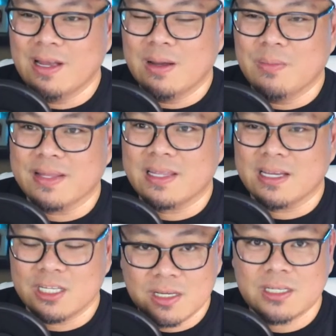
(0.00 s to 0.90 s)
But
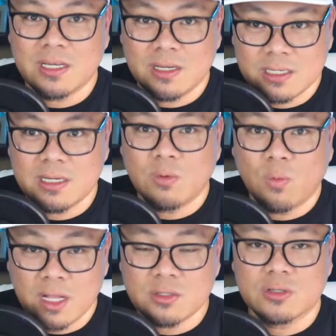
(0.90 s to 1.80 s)
she
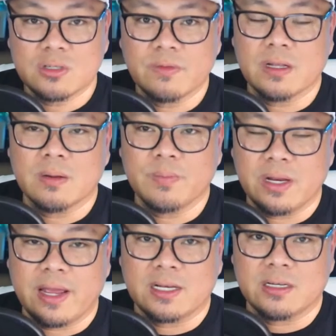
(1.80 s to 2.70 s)
wants to serve the
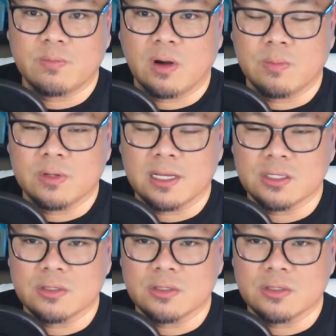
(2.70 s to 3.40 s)
pediatric population.